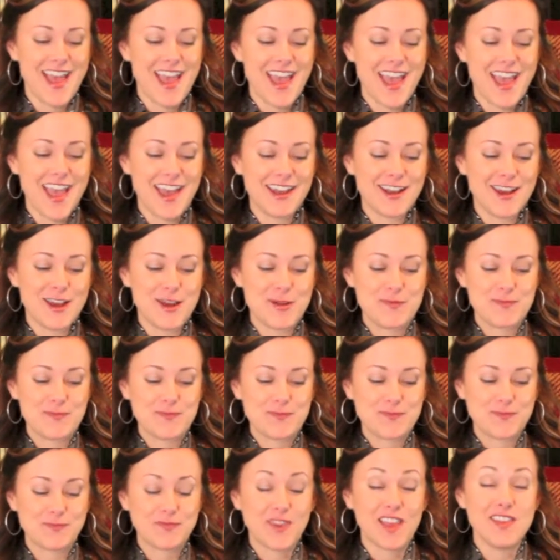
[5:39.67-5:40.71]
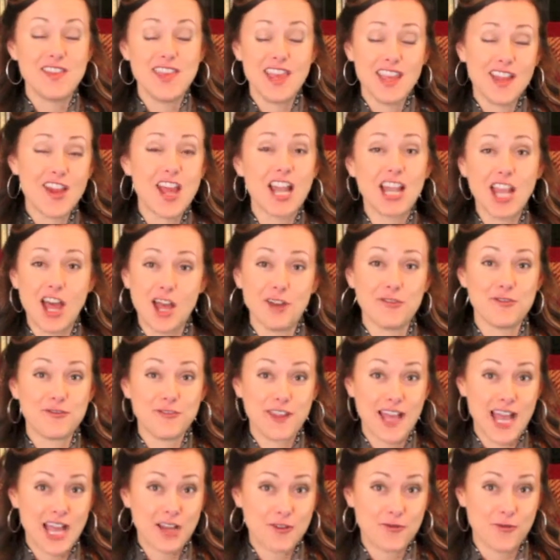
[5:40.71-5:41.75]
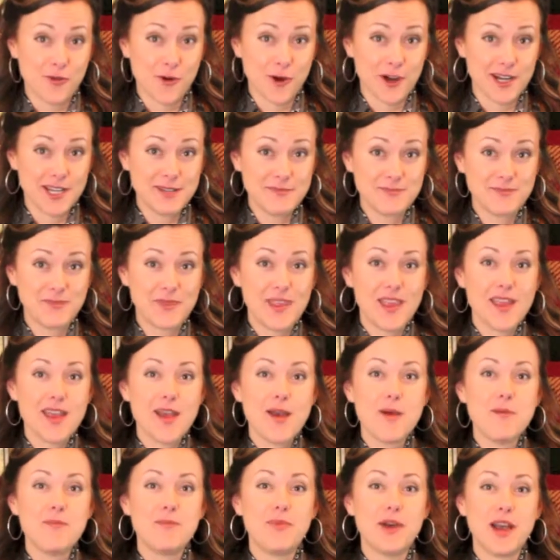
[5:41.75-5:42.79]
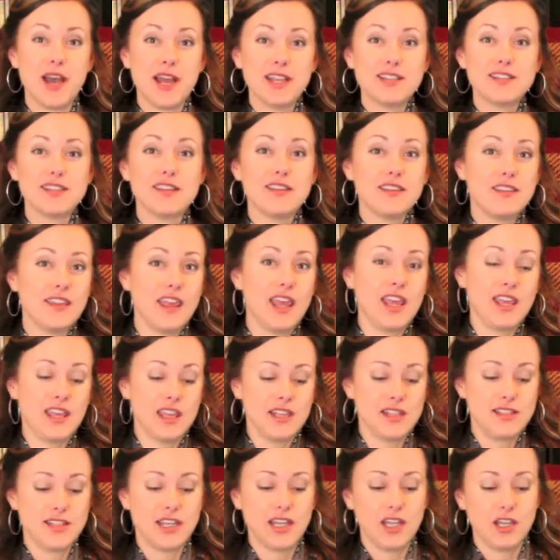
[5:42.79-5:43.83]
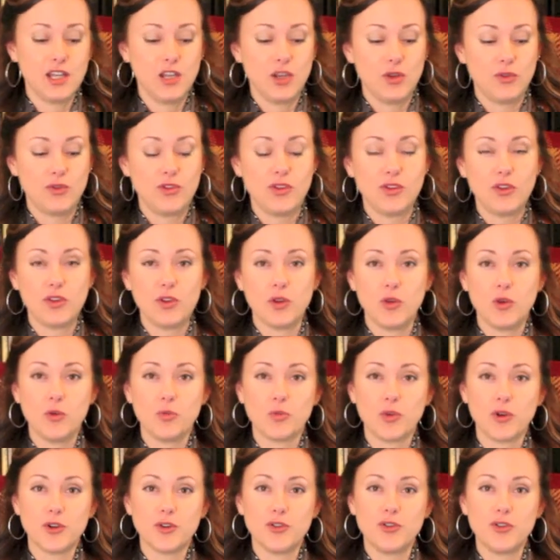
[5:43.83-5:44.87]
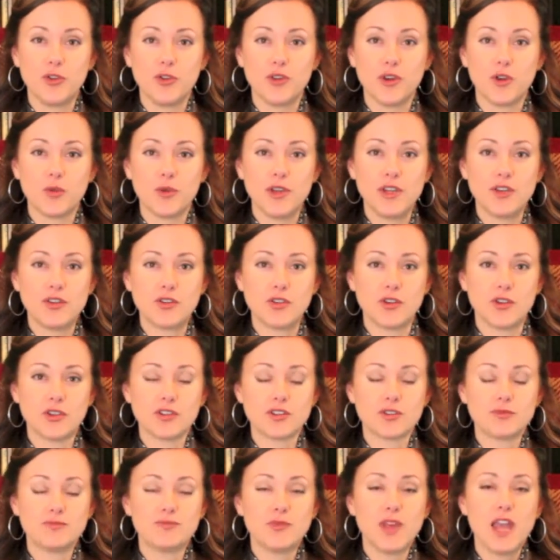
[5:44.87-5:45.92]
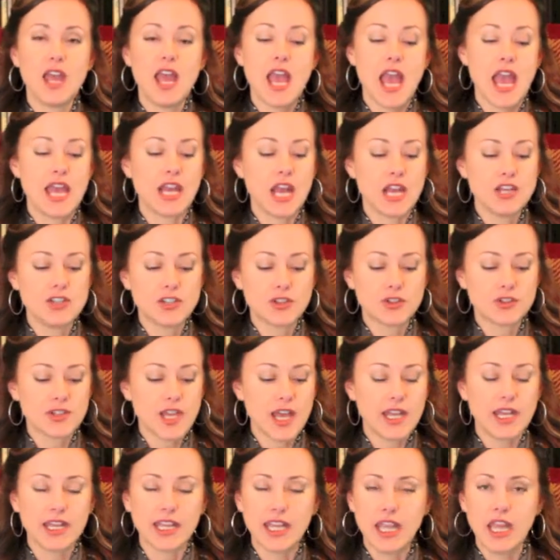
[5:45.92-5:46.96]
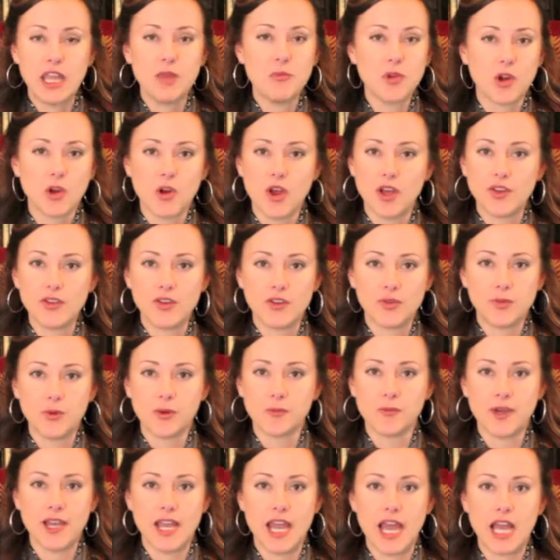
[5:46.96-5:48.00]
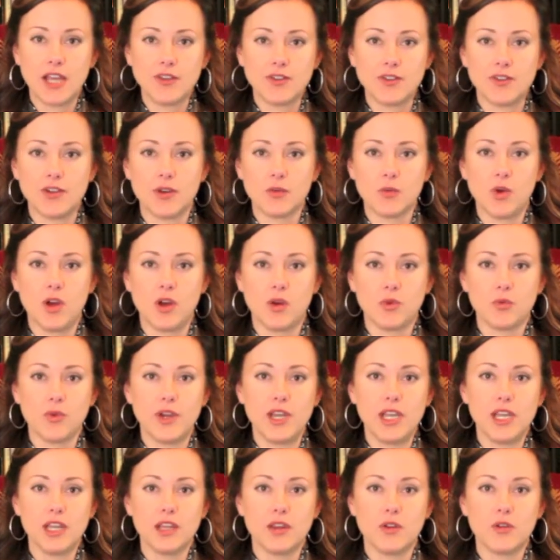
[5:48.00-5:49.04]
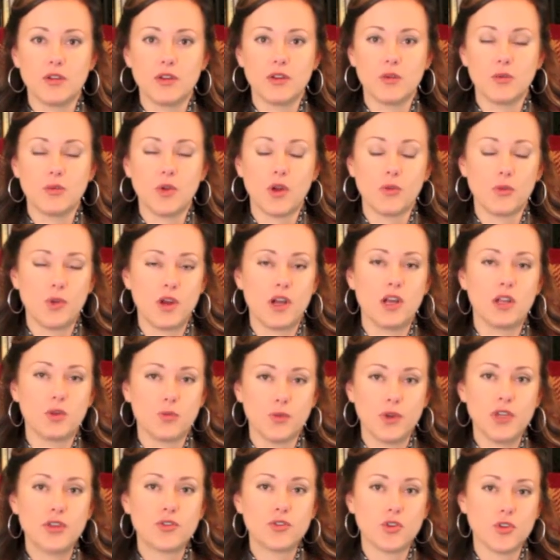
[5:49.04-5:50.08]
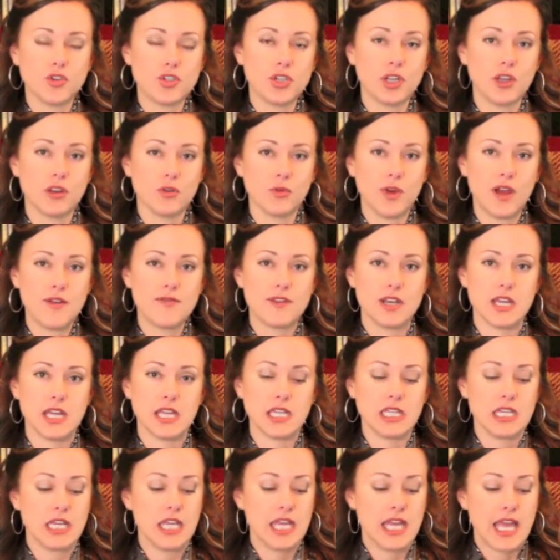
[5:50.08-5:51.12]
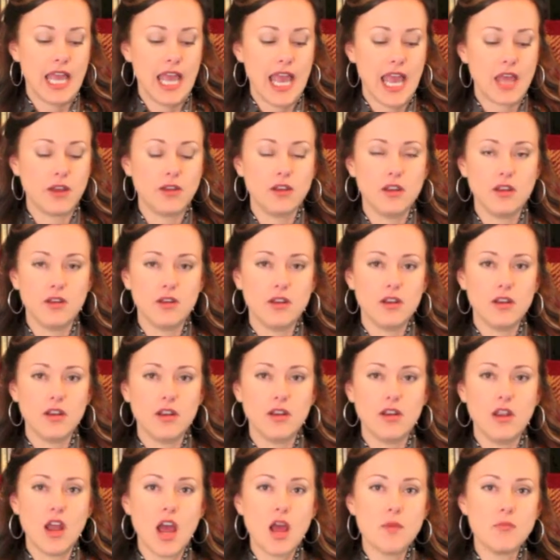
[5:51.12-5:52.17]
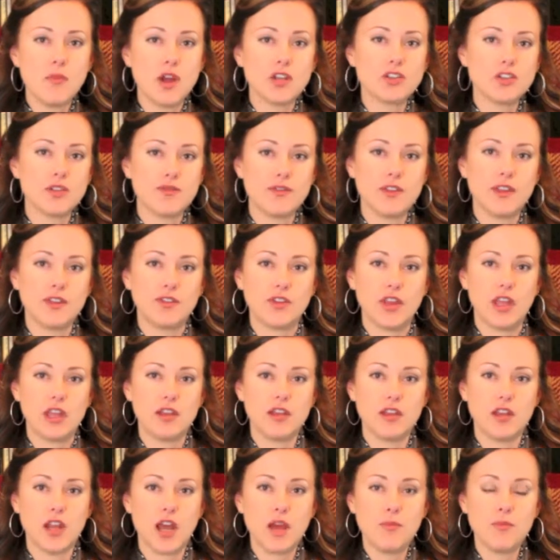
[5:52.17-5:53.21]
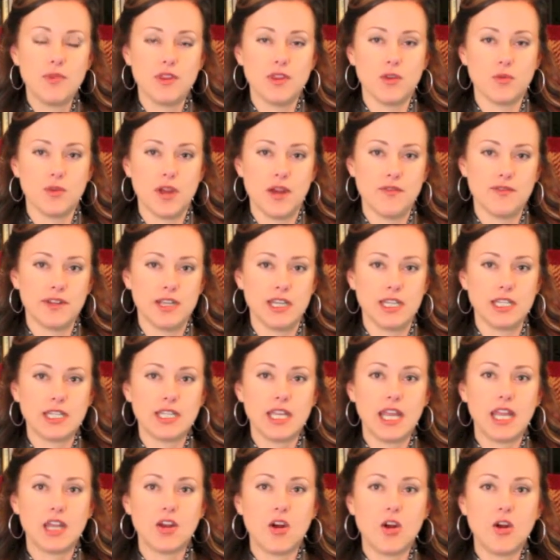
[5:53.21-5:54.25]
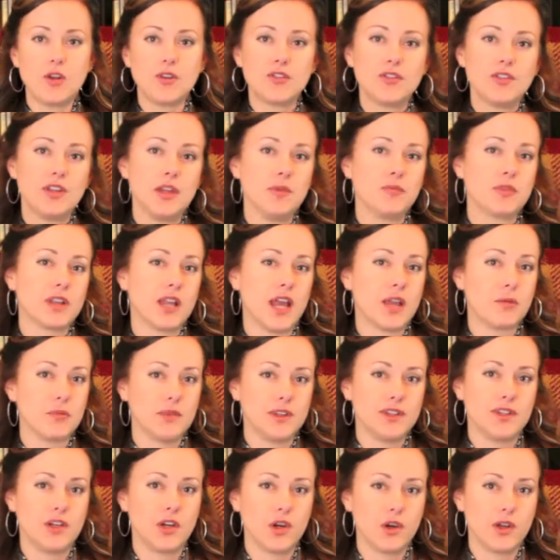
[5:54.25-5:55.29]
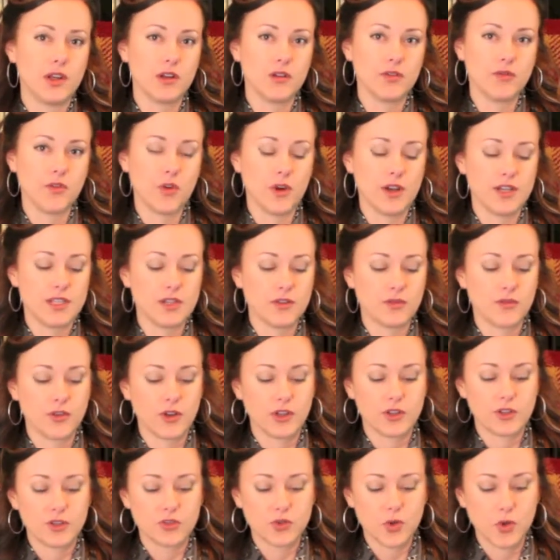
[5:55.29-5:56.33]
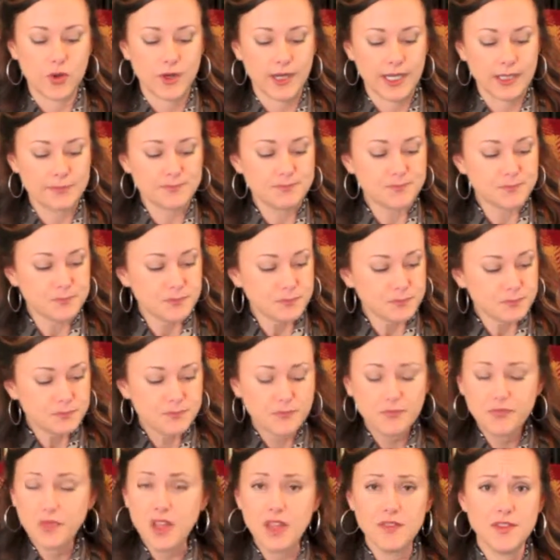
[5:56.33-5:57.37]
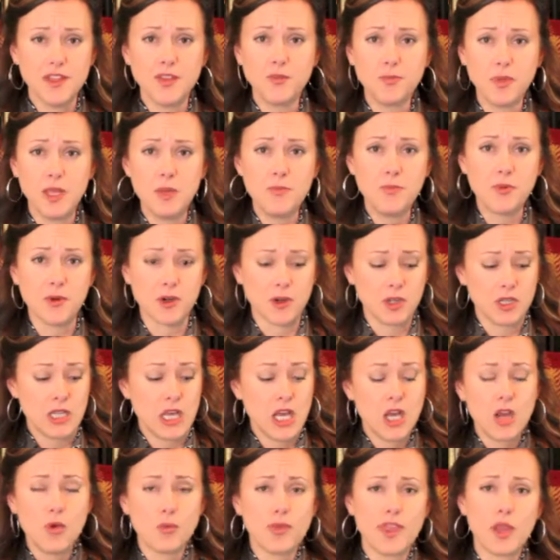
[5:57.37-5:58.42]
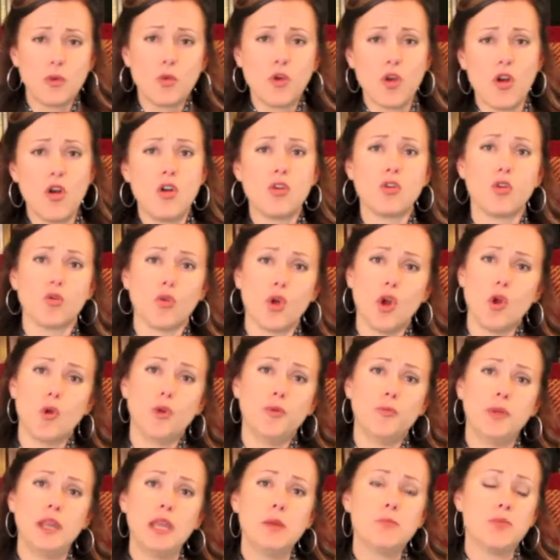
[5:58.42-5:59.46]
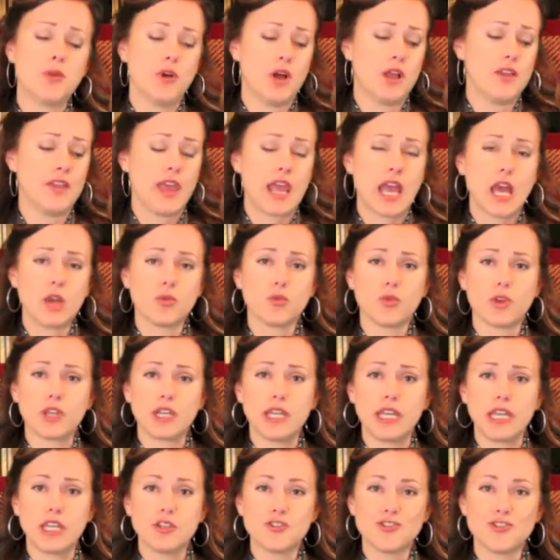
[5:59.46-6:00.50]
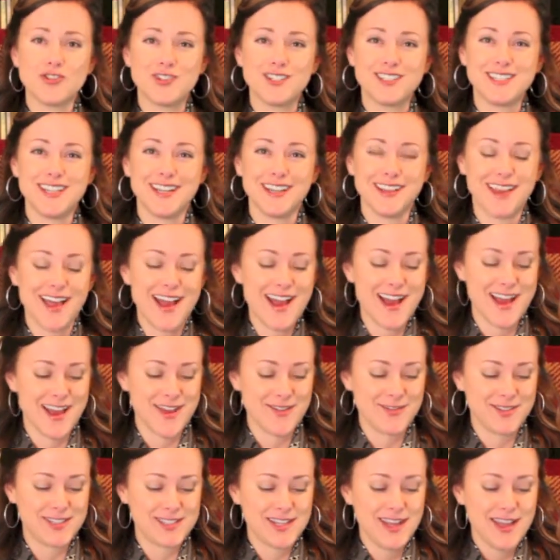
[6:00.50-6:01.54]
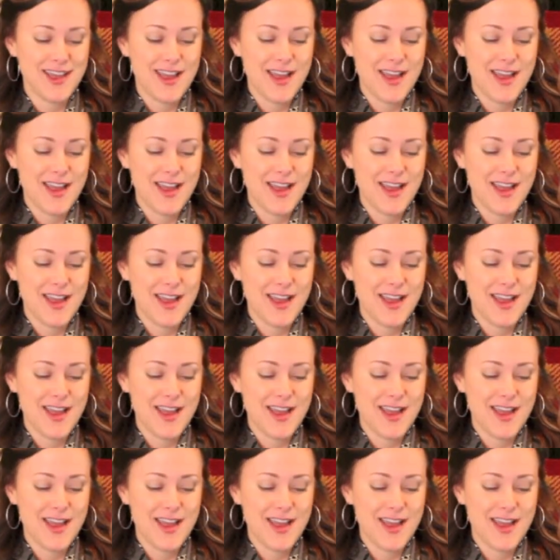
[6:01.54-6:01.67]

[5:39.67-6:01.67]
And they got a lot of flack for it, but they continued to pursue their research. And I just kind of came across this book by accident while researching The Revenant, and not much of this ended up in The Revenant. It all seemed like material for a different story. These people, they were all grown people and they had really interesting lives.